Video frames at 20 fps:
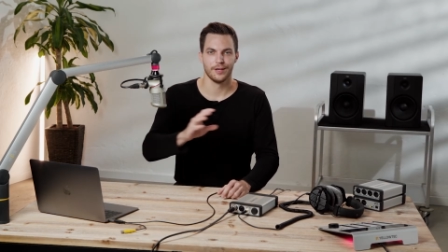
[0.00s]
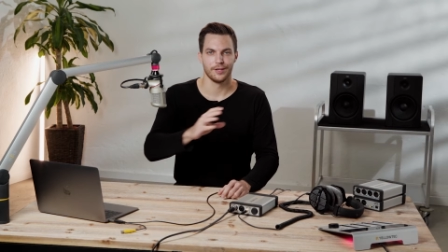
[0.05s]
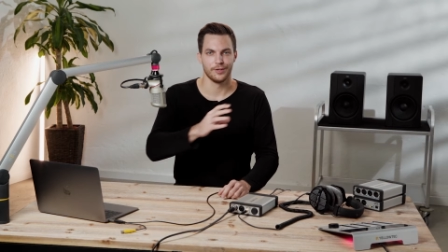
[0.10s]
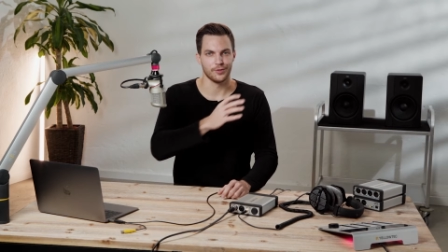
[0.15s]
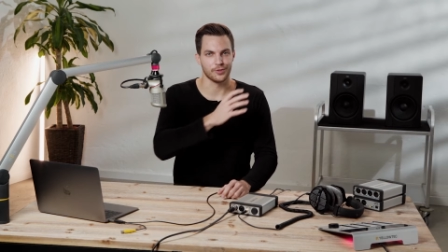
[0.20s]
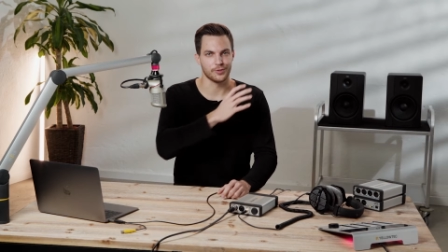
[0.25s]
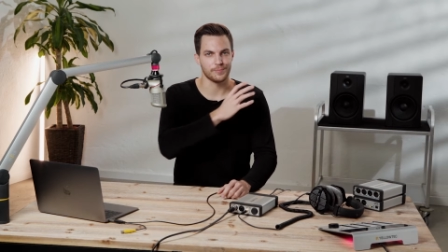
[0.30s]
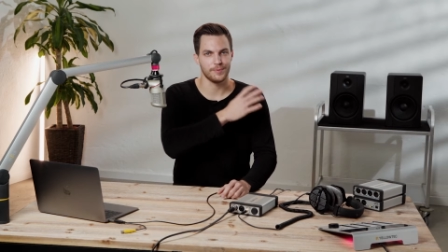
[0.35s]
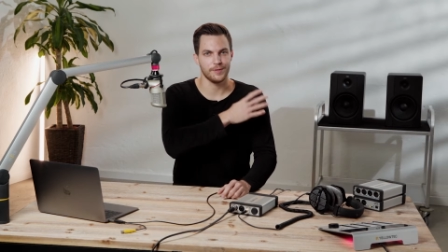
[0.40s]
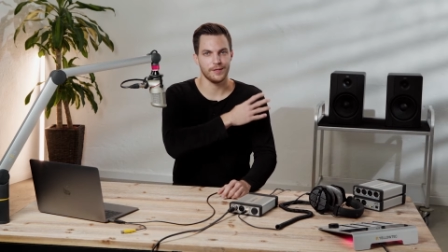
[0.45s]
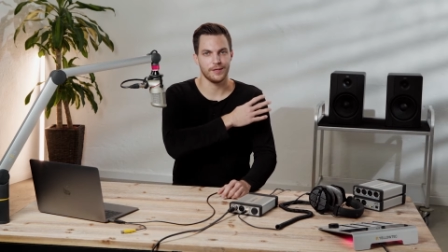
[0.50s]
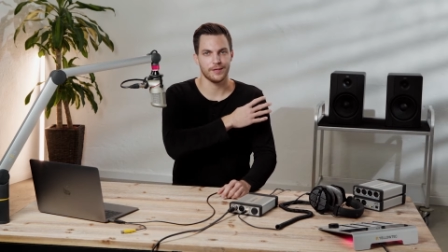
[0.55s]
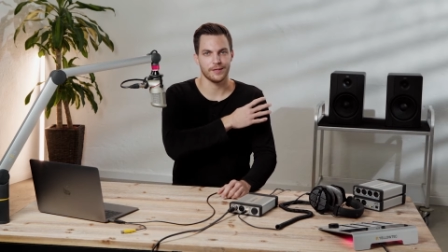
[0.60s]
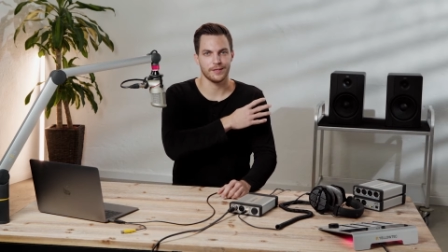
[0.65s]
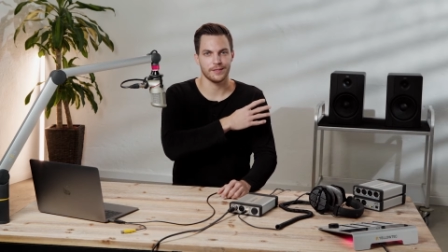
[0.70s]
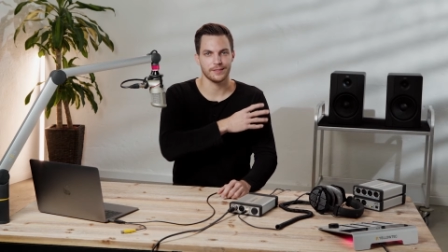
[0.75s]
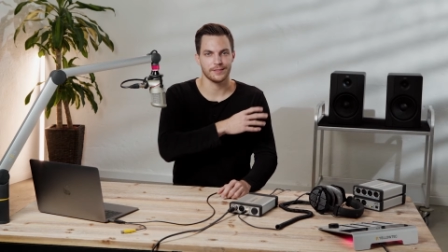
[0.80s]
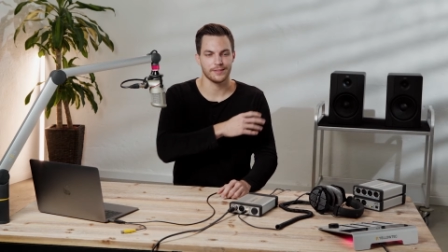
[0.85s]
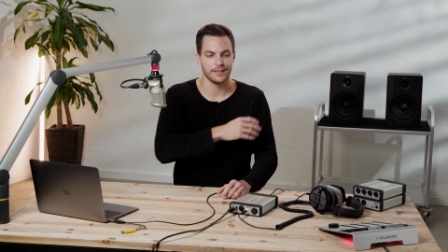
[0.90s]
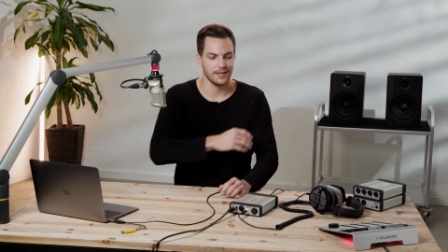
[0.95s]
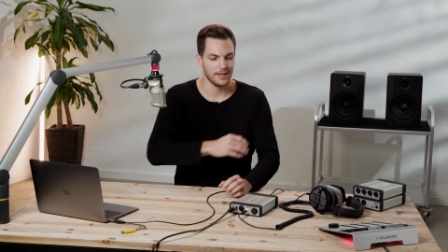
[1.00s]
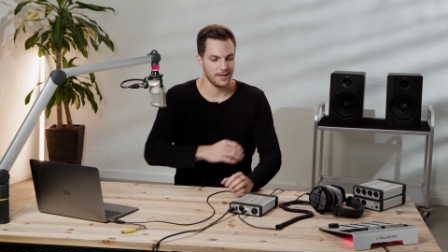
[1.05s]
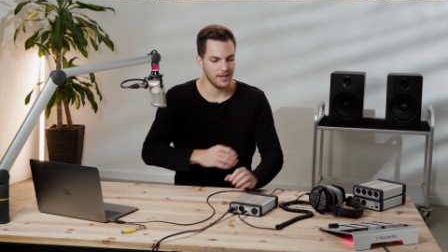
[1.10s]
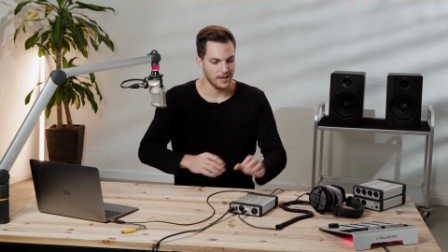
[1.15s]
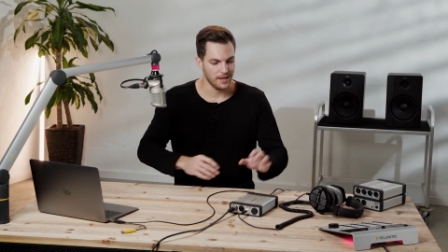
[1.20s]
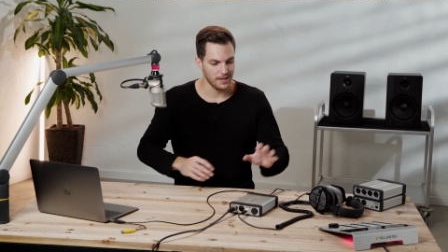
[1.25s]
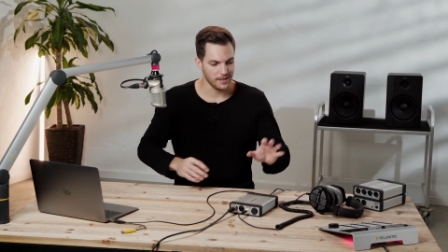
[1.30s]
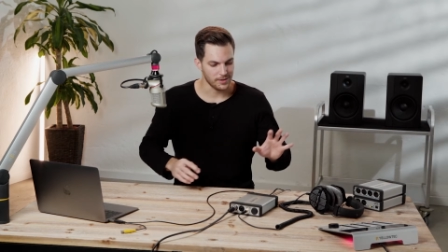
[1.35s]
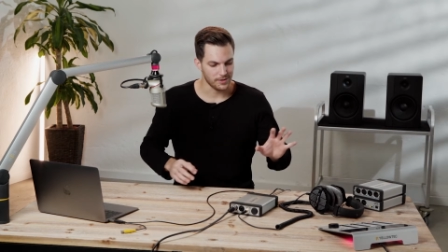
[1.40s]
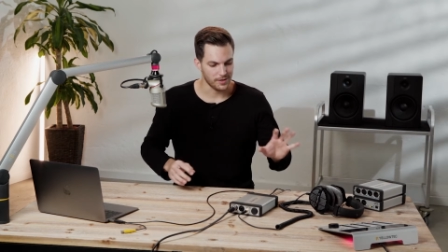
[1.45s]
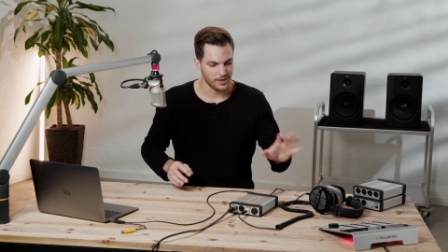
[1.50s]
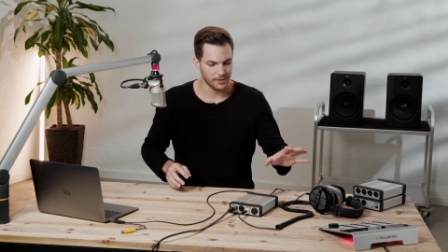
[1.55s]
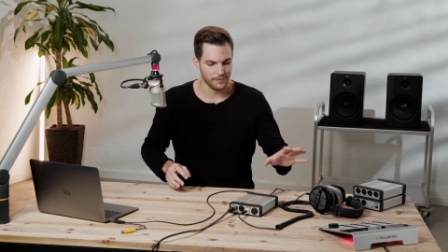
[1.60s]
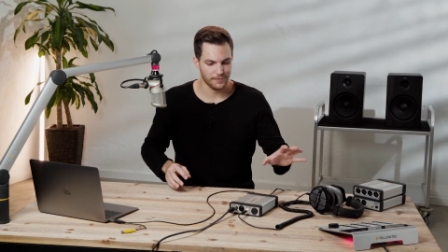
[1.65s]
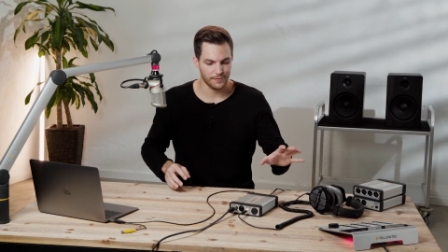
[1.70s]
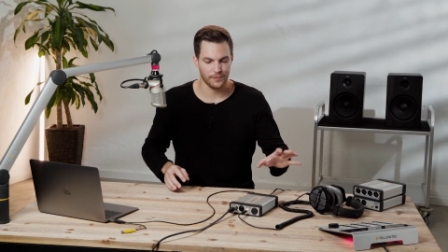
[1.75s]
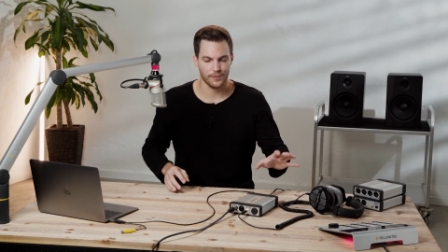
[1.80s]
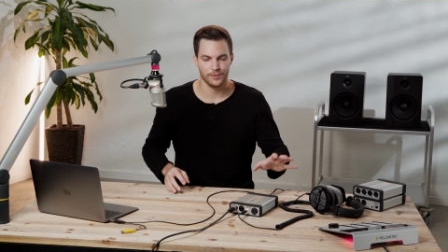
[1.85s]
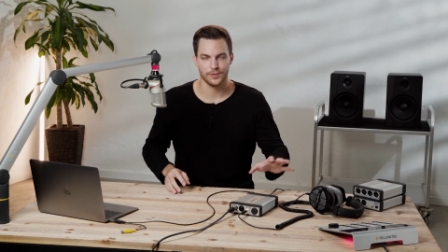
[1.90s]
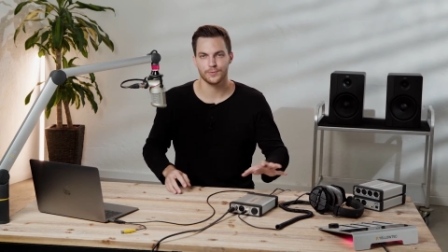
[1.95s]
your speakers and your
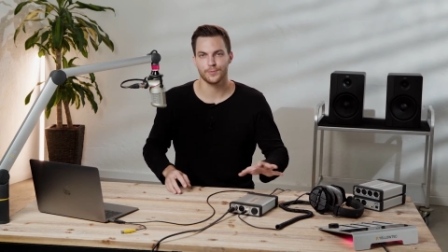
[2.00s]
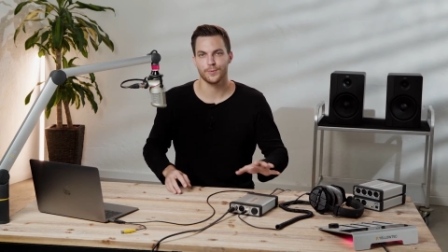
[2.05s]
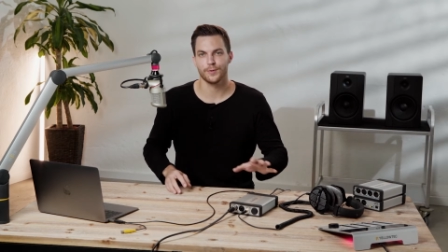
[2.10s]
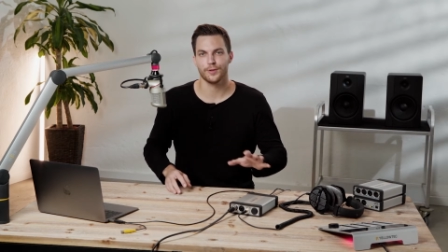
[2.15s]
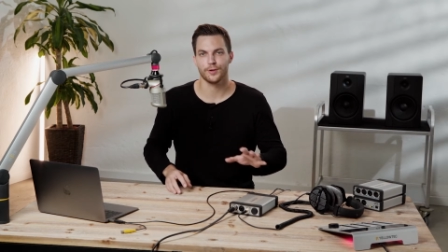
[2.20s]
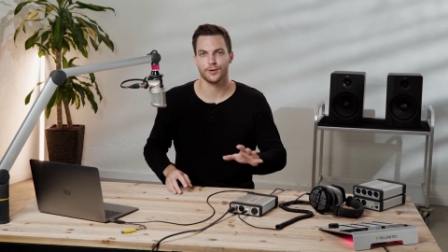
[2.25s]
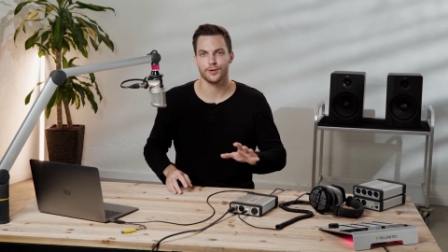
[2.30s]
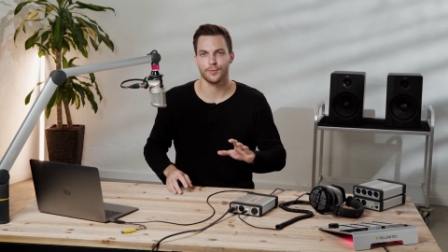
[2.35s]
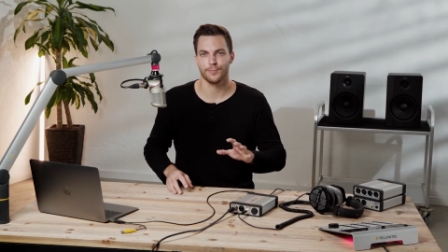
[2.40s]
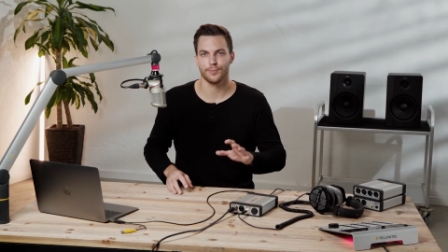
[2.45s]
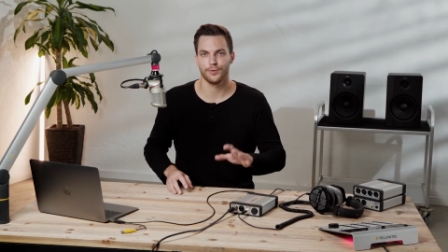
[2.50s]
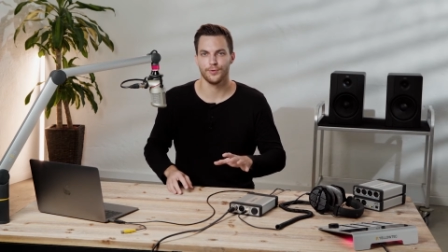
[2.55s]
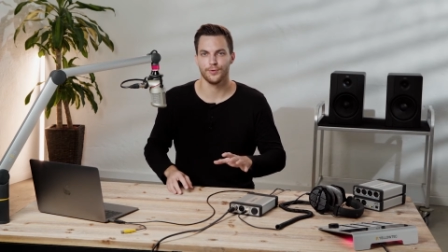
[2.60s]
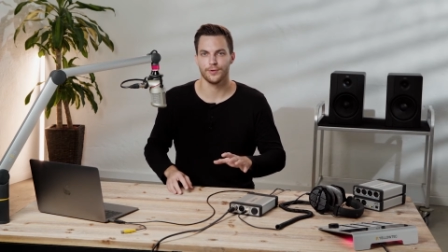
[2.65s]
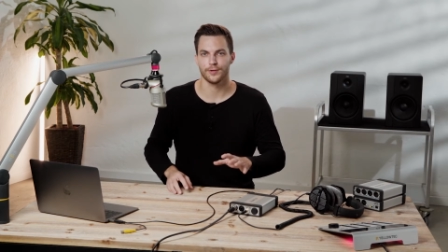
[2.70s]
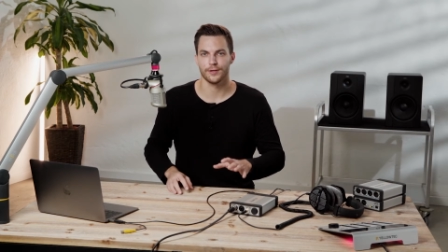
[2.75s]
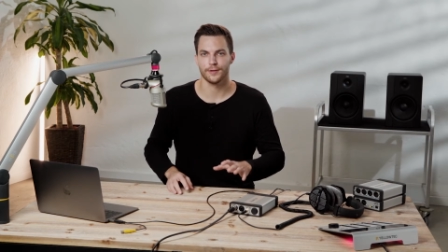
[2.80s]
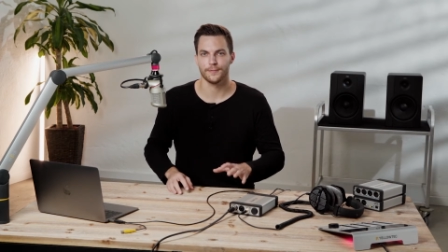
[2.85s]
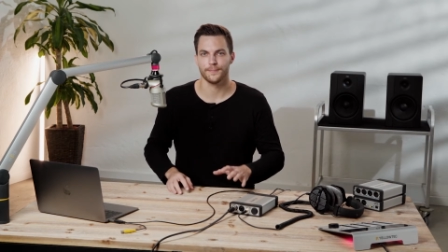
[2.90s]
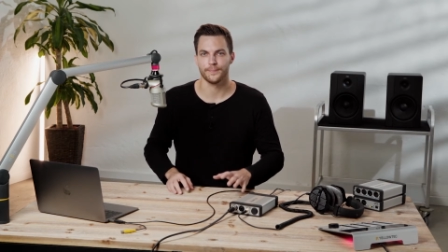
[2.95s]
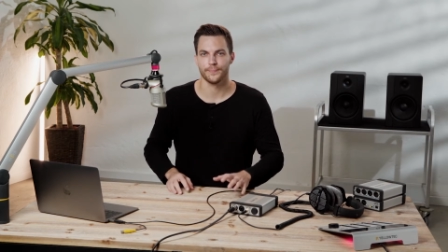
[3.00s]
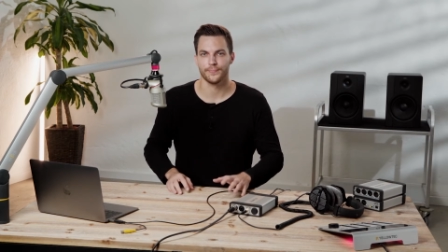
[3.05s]
headphones with your computer.